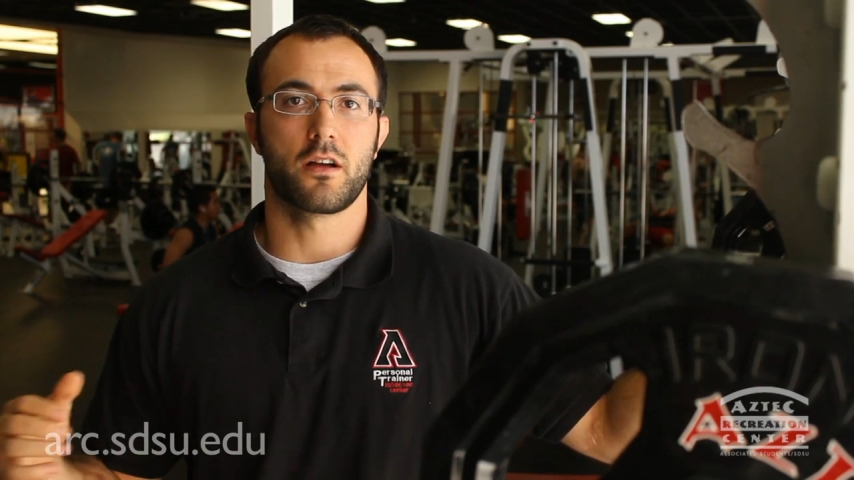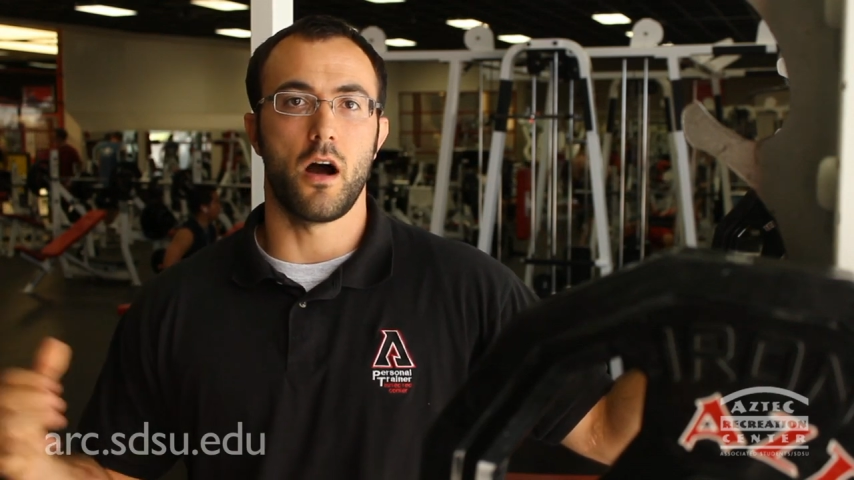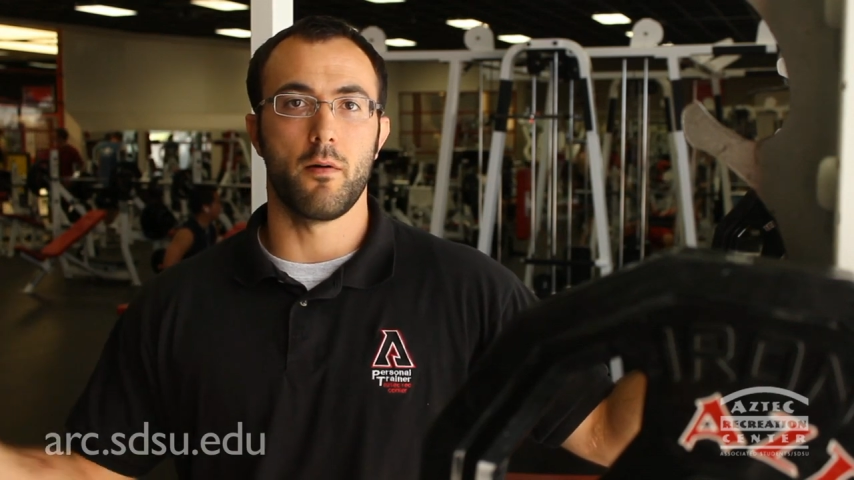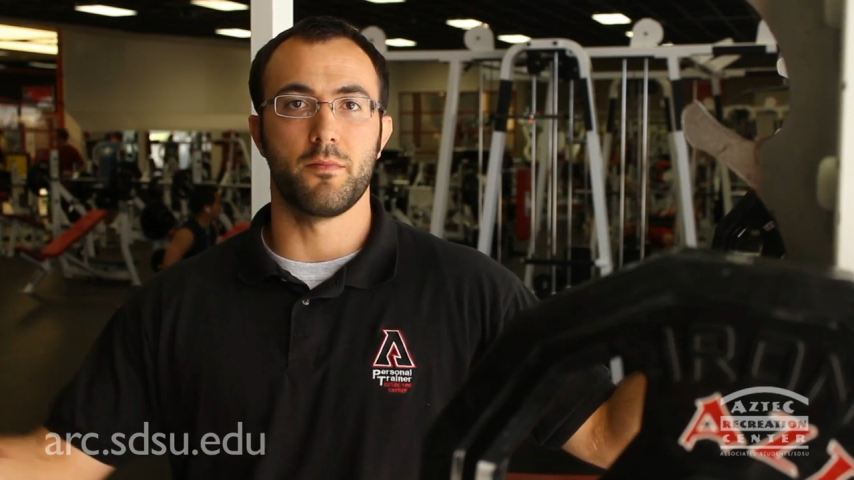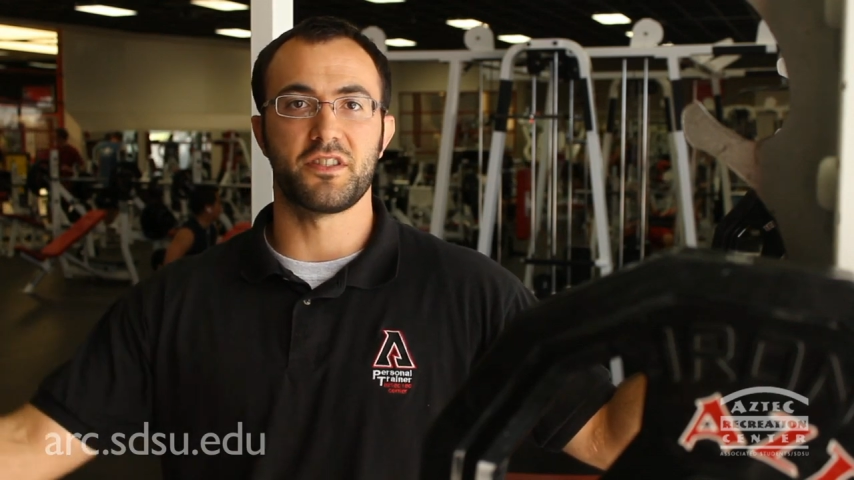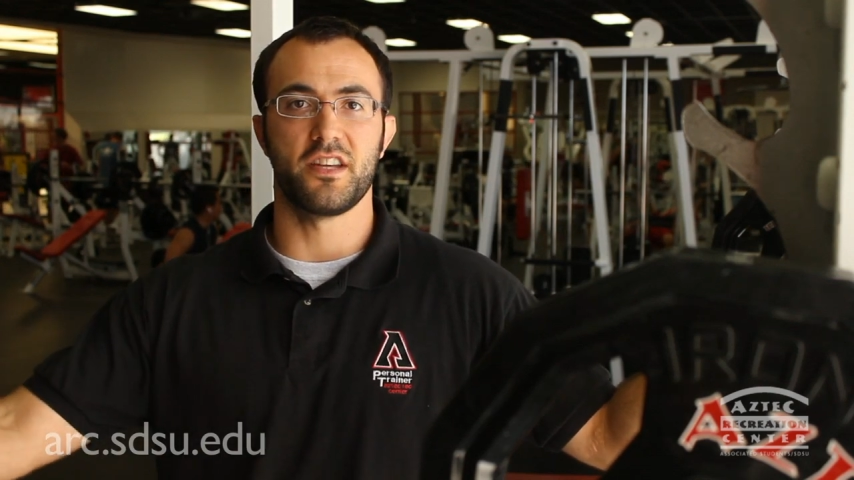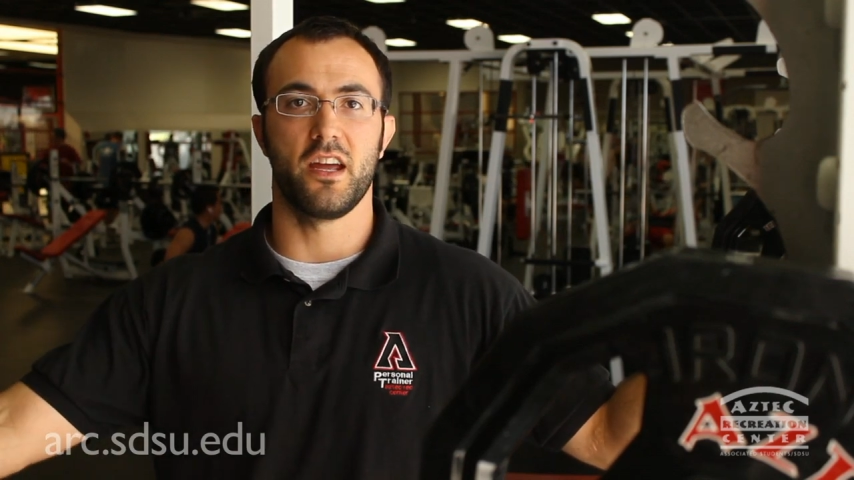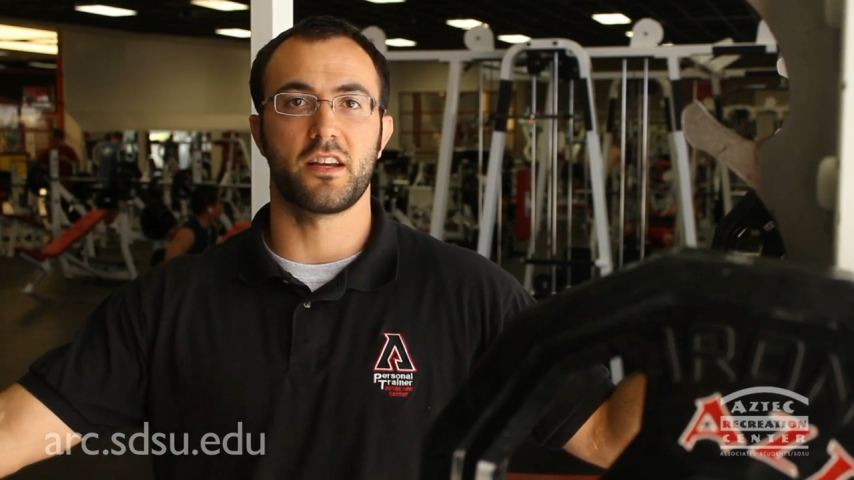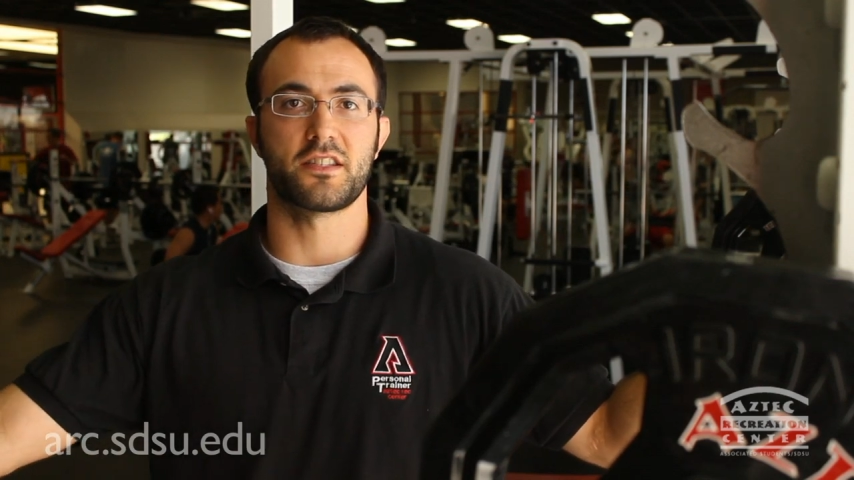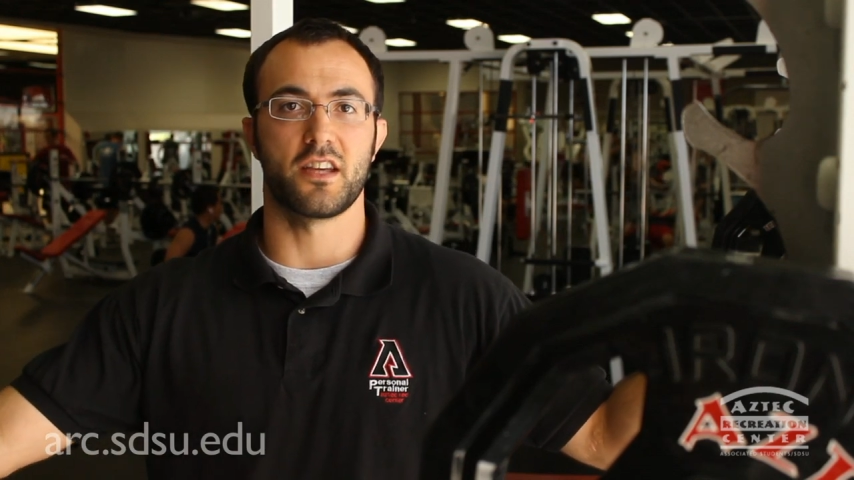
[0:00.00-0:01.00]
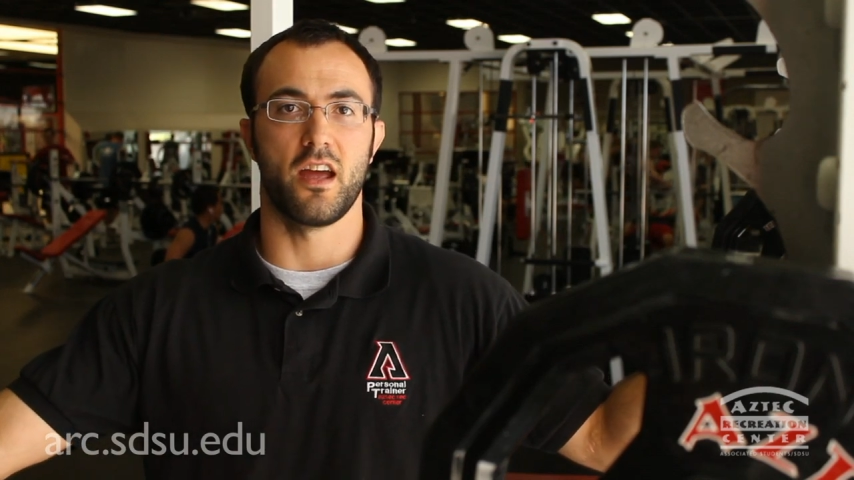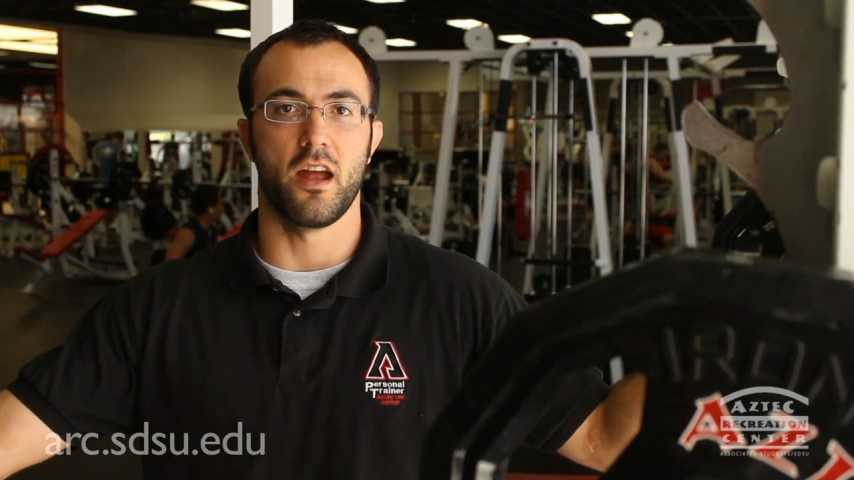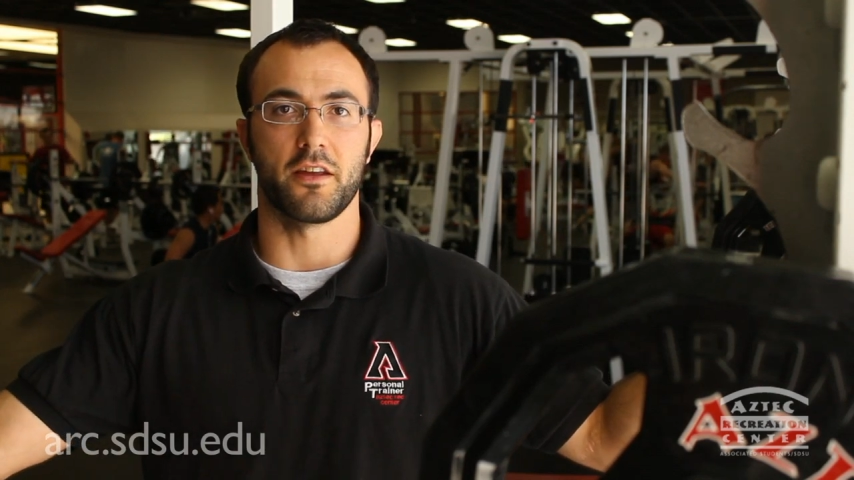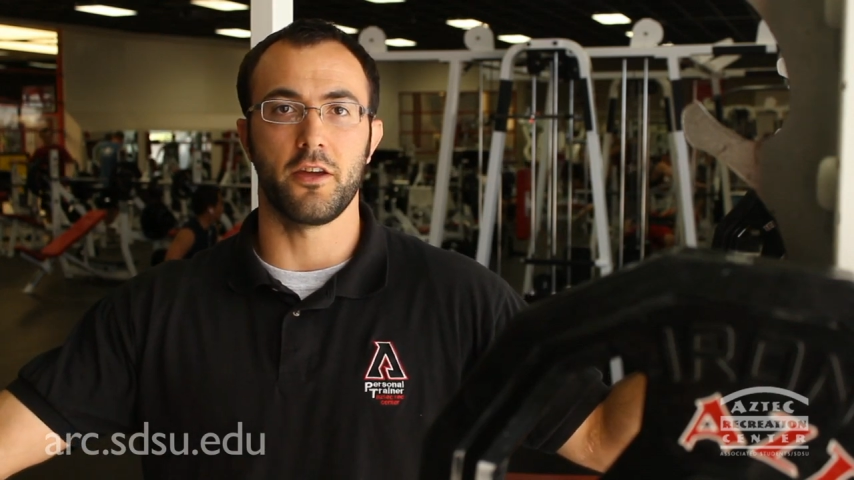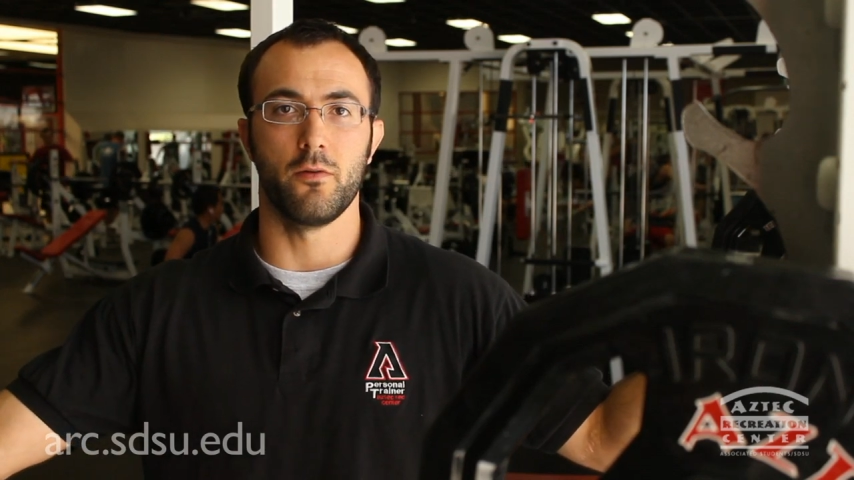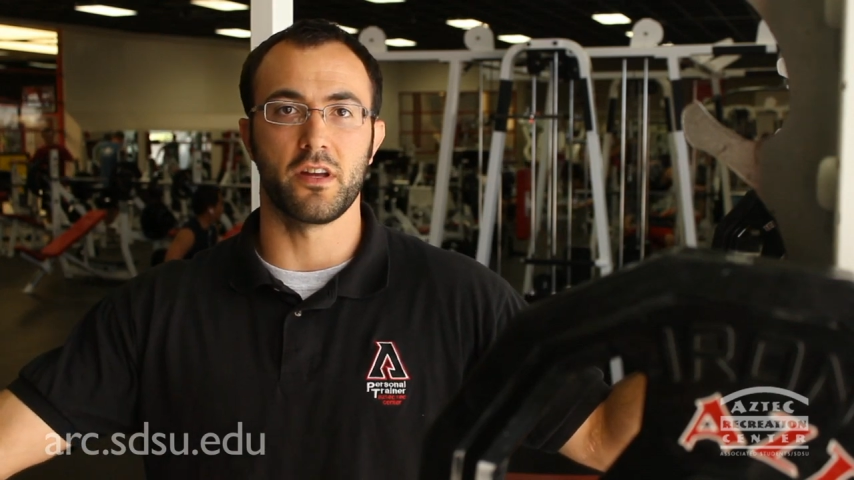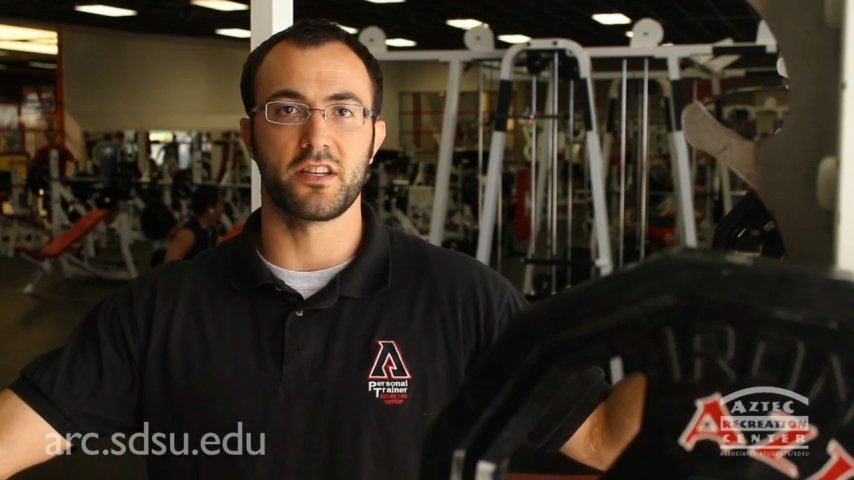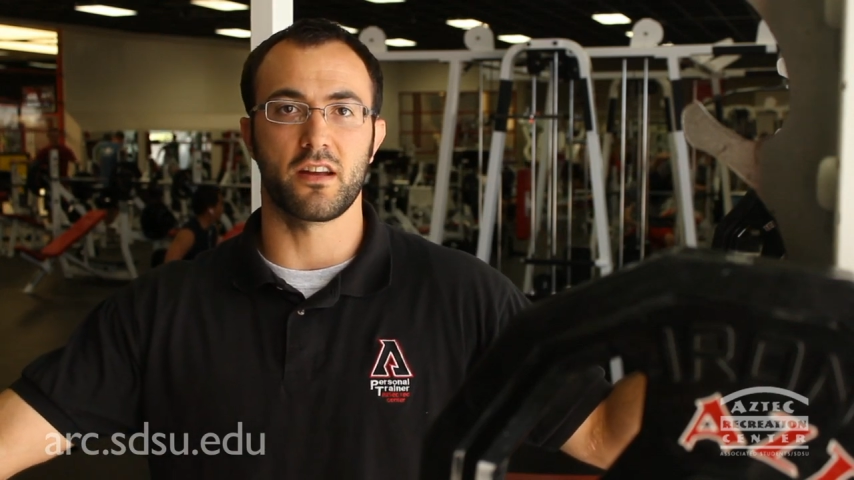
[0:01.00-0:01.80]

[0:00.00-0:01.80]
common mistakes and cueing